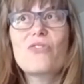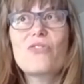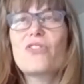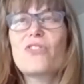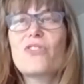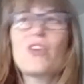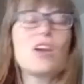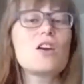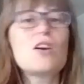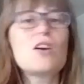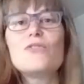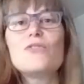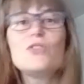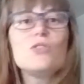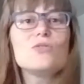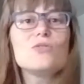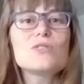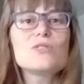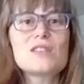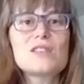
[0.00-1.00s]
think of
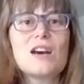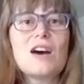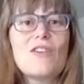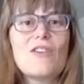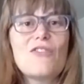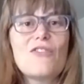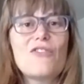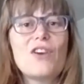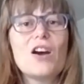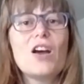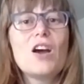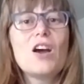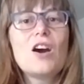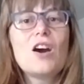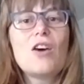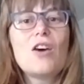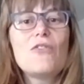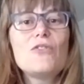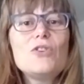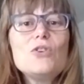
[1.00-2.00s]
new stuff,
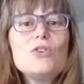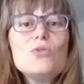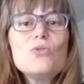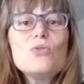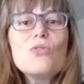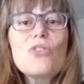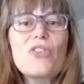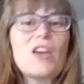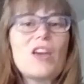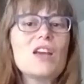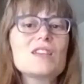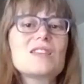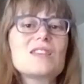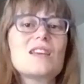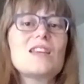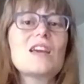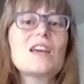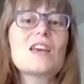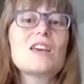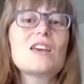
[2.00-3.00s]
of new things
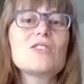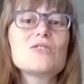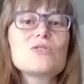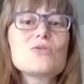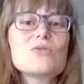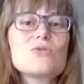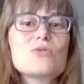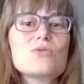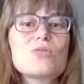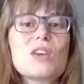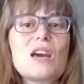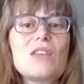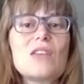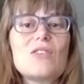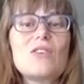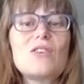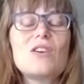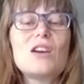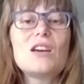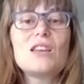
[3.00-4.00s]
that they can do
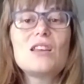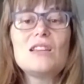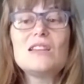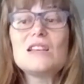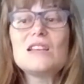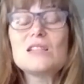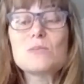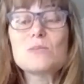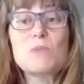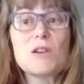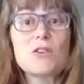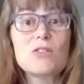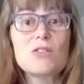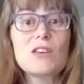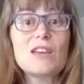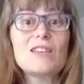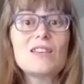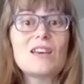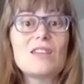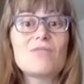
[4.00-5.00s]
together in this period
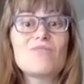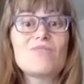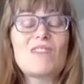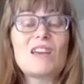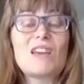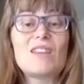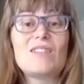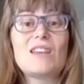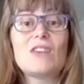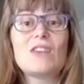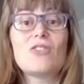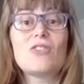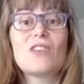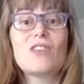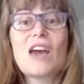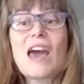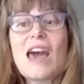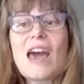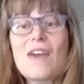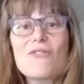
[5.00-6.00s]
that they don't
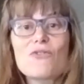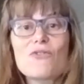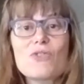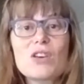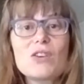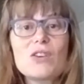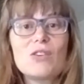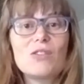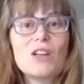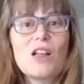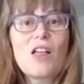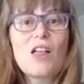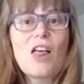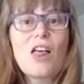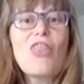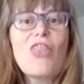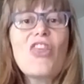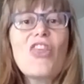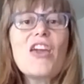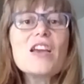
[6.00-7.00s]
have real
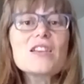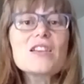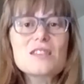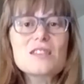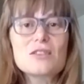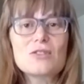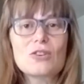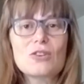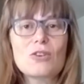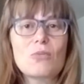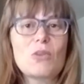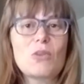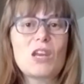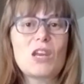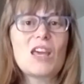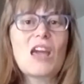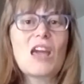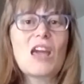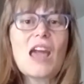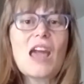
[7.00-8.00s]
things to
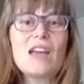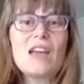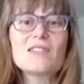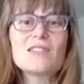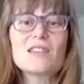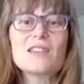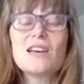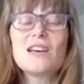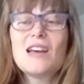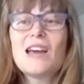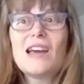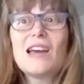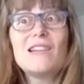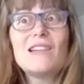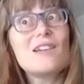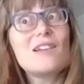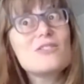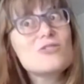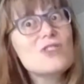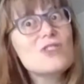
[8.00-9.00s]
communicate, and
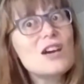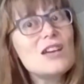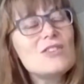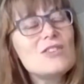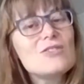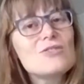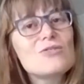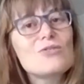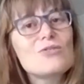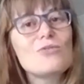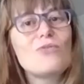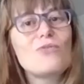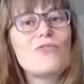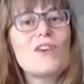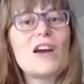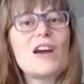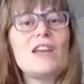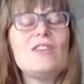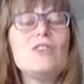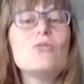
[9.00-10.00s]
they're trying to
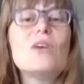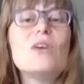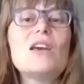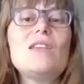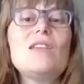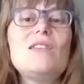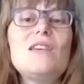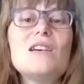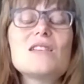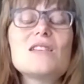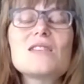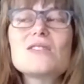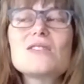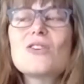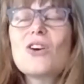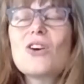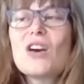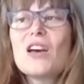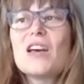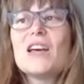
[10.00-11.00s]
find new ideas.
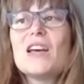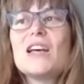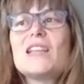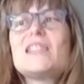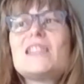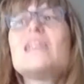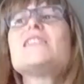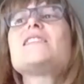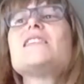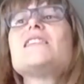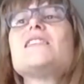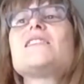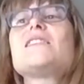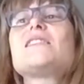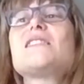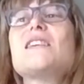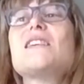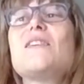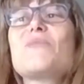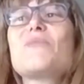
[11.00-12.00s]
So this
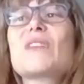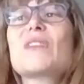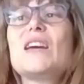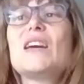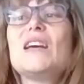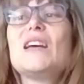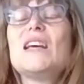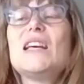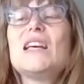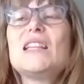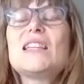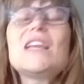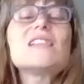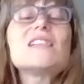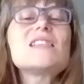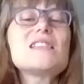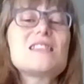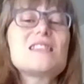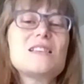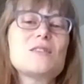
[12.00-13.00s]
is
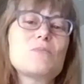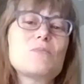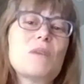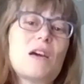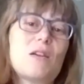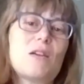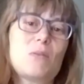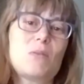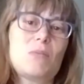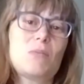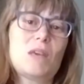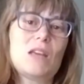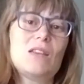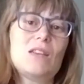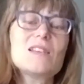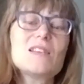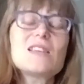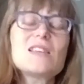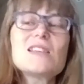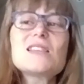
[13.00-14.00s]
inspiring me.
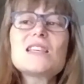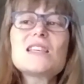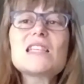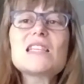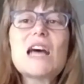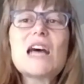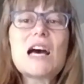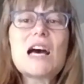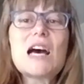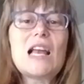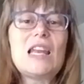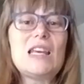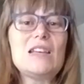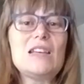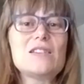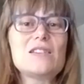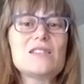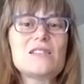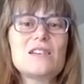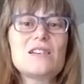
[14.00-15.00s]
This is
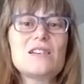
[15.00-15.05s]
Italians